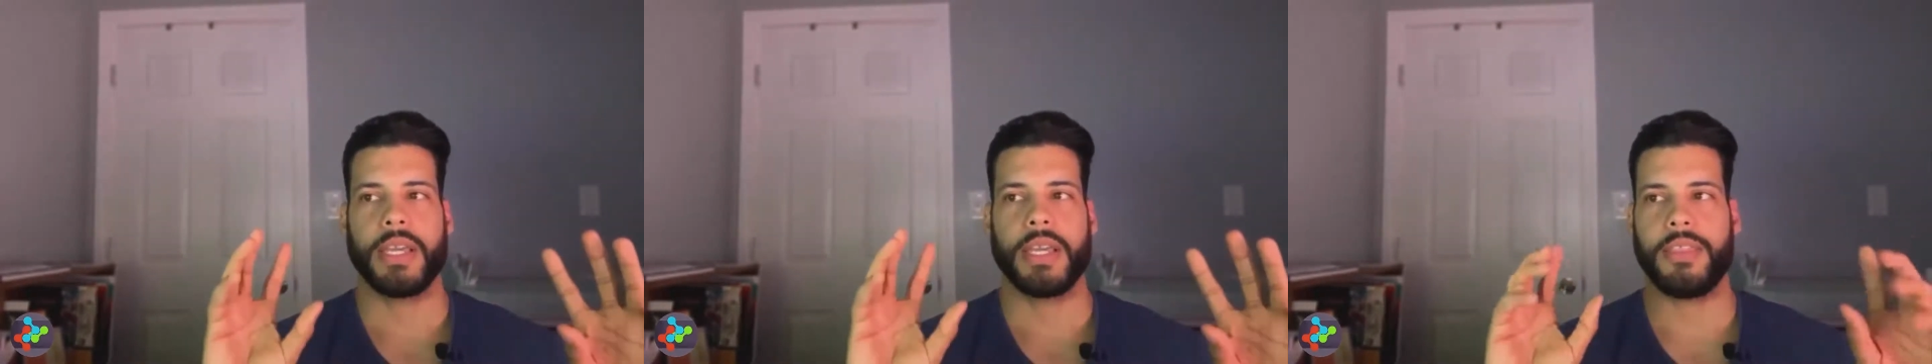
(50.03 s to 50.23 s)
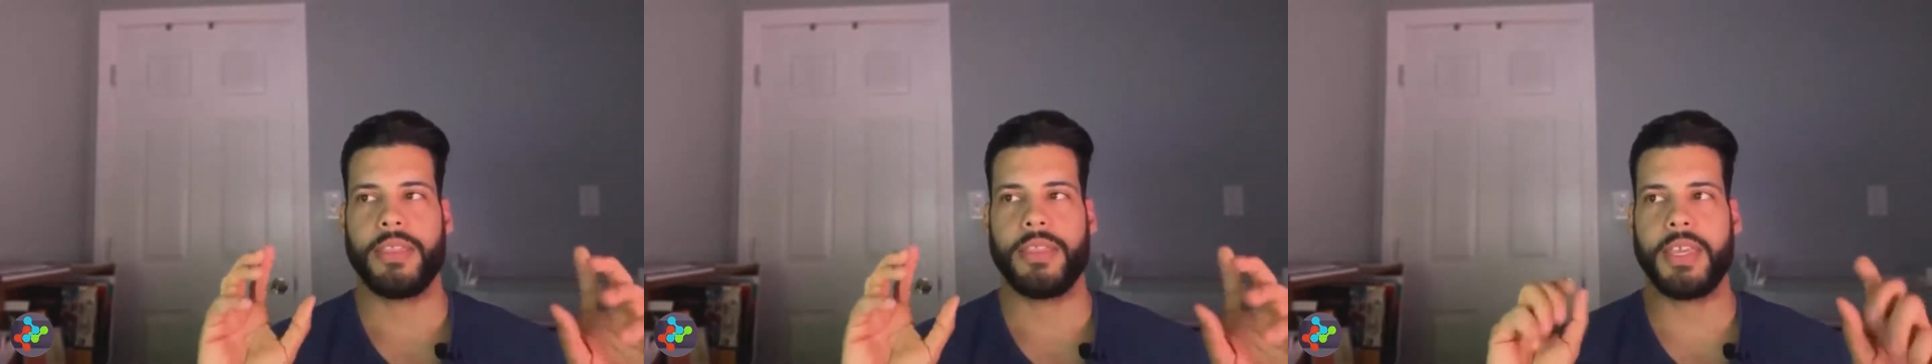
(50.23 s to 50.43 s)

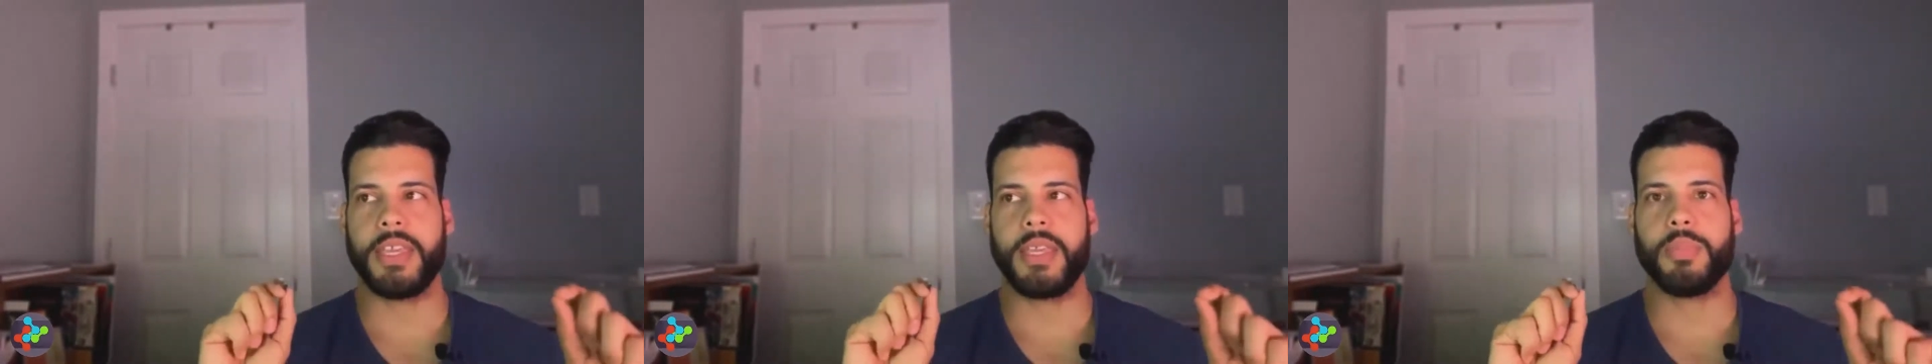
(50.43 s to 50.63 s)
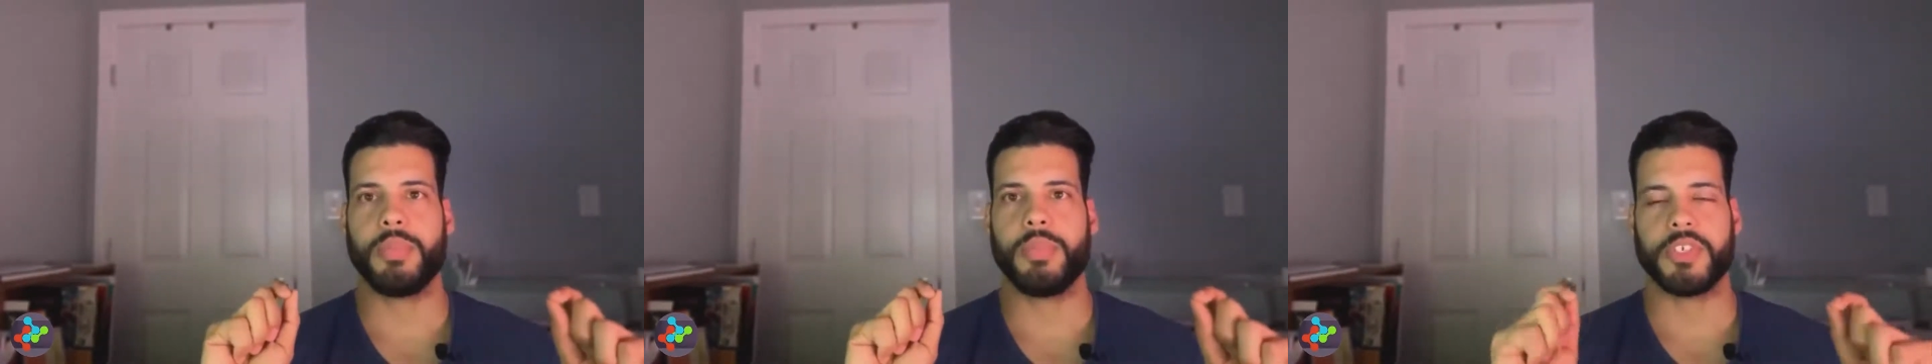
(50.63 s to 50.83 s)

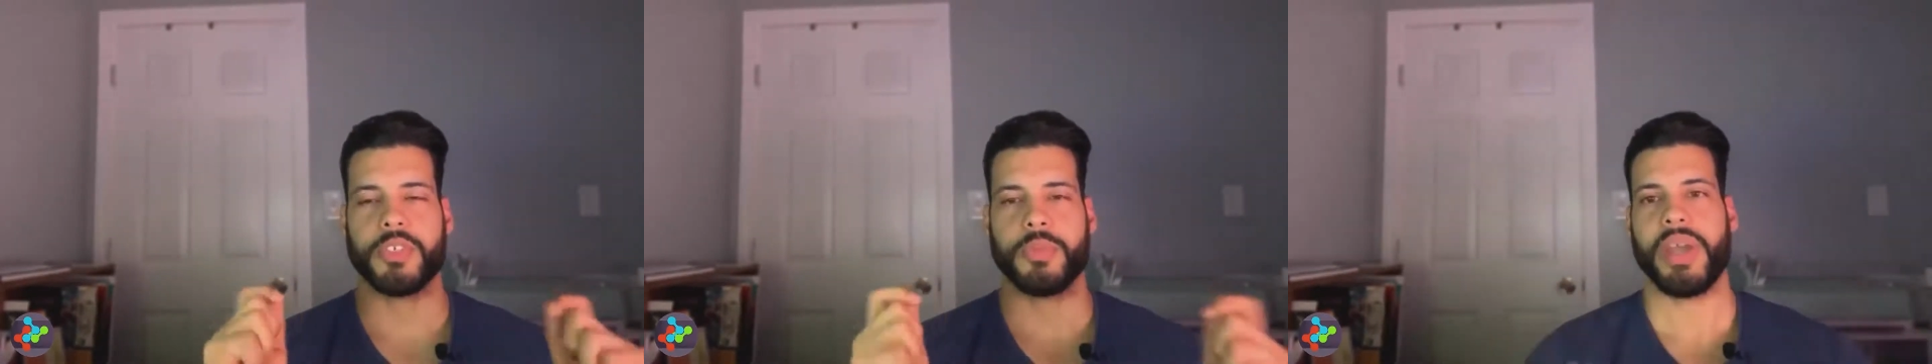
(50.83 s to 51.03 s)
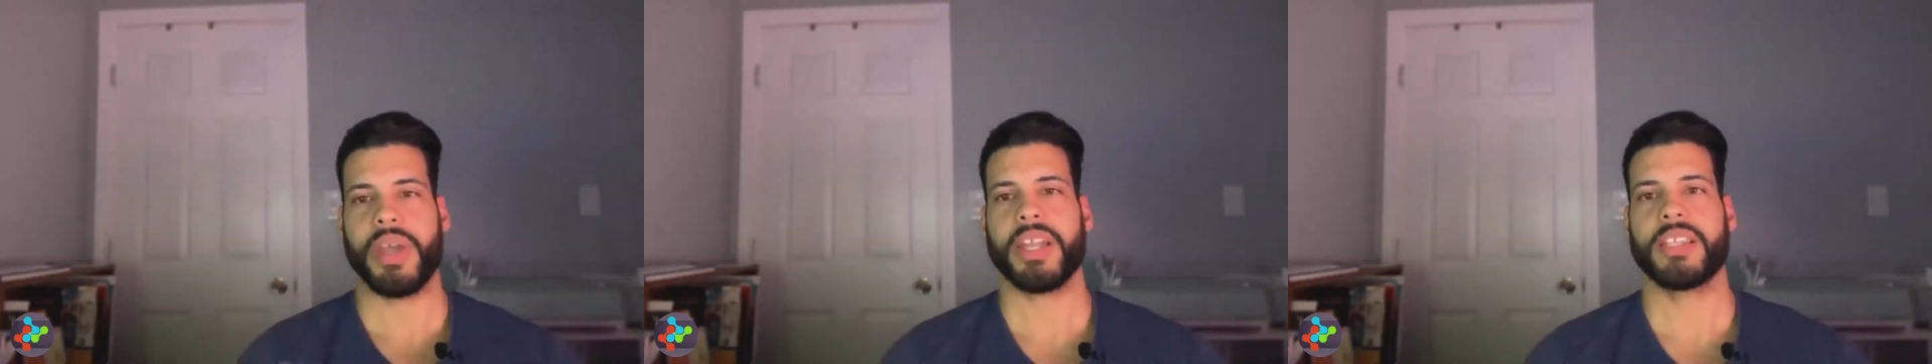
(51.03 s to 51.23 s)
the
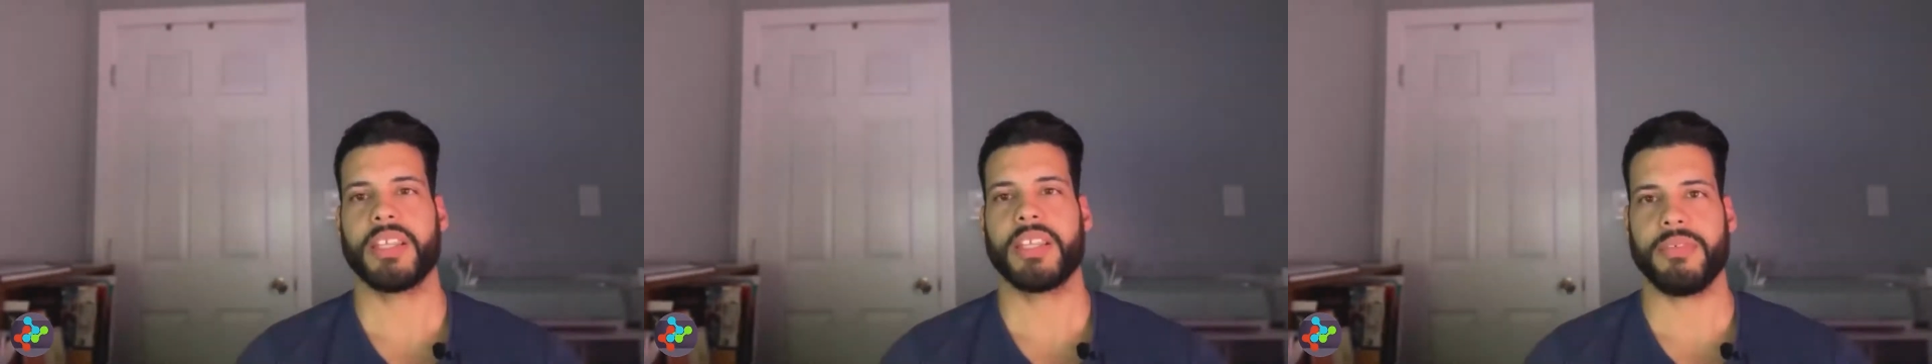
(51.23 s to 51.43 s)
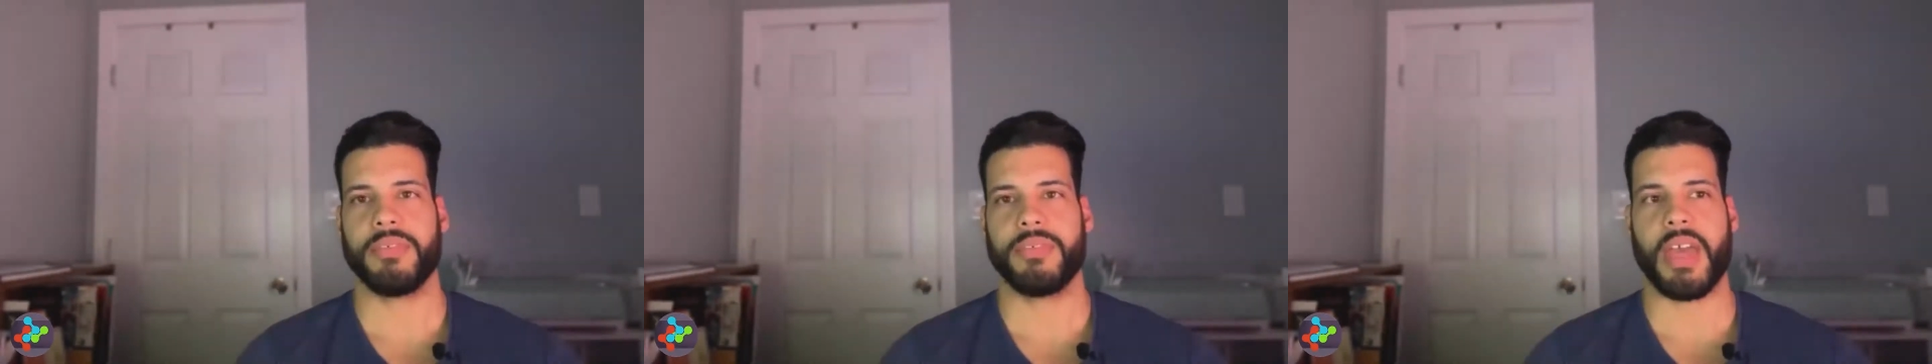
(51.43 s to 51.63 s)

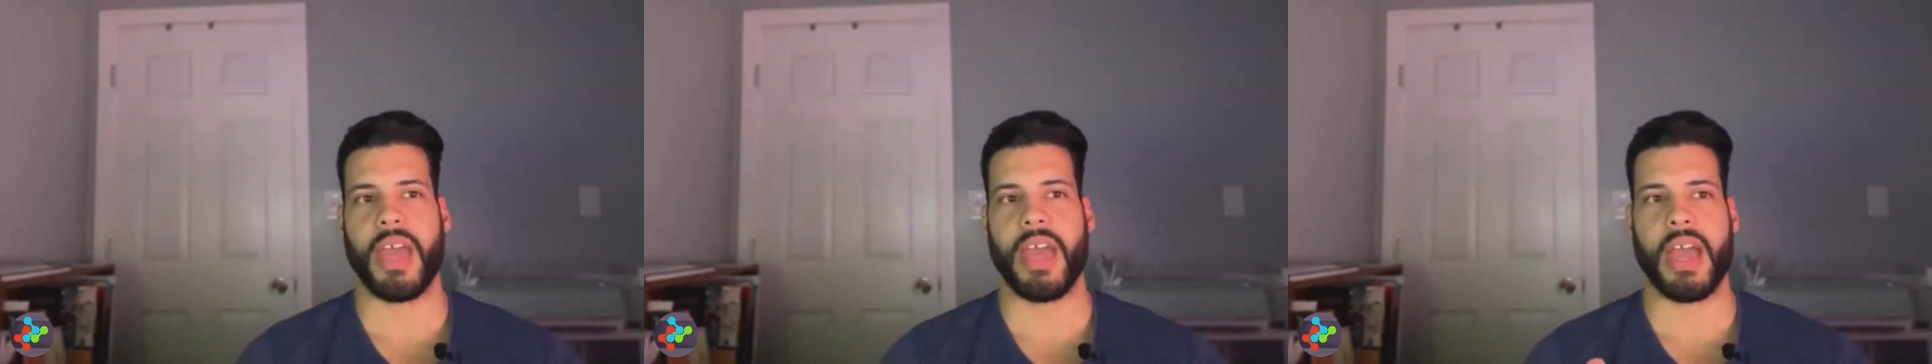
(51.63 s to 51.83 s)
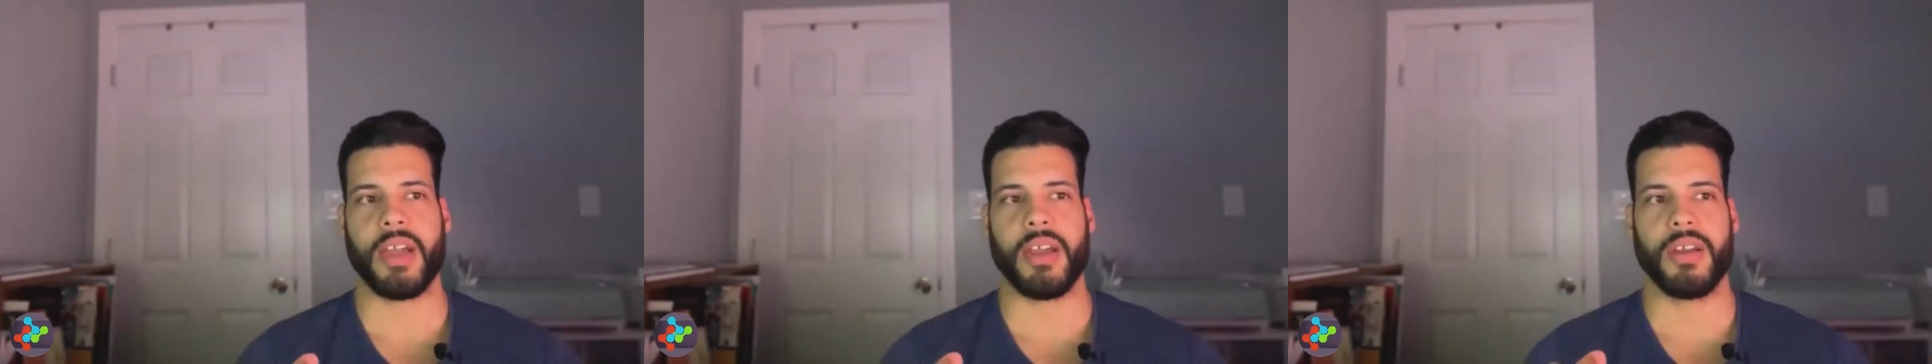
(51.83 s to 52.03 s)
perspective
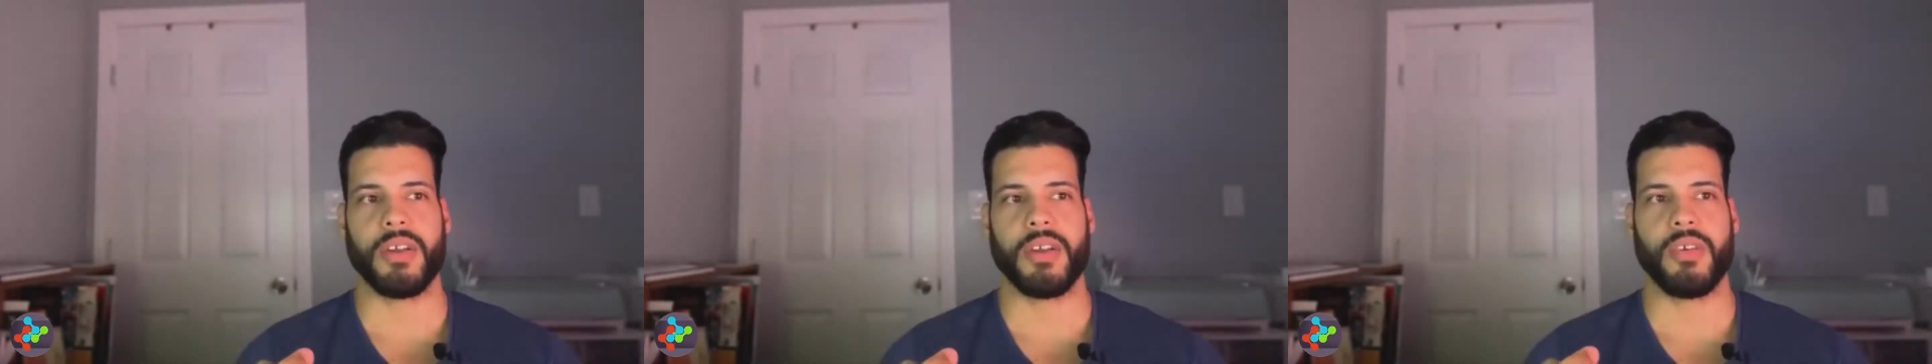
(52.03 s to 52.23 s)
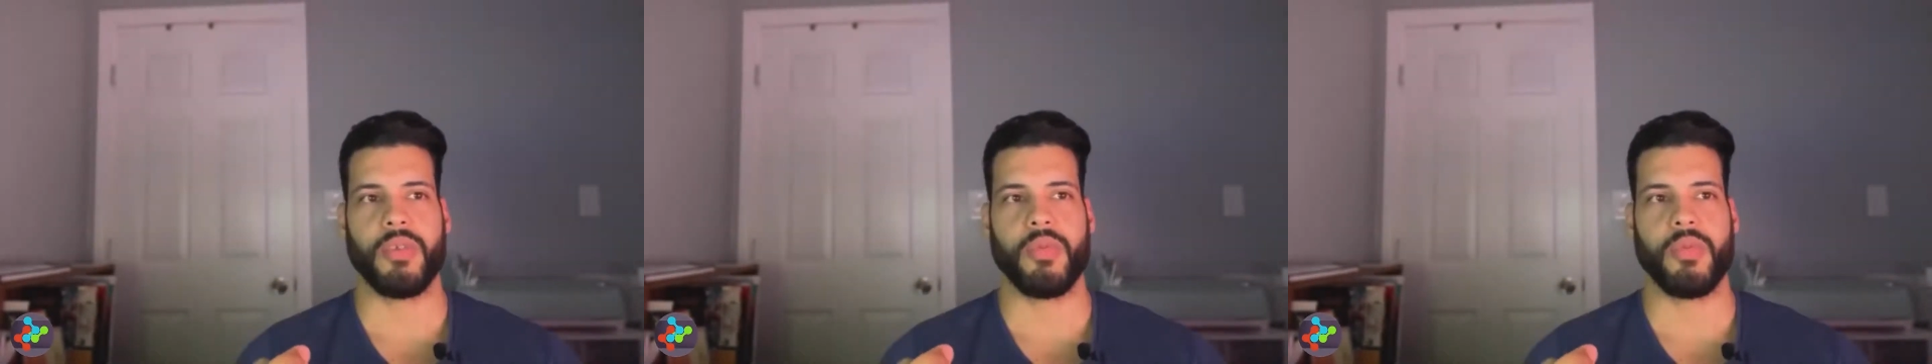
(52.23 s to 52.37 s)
that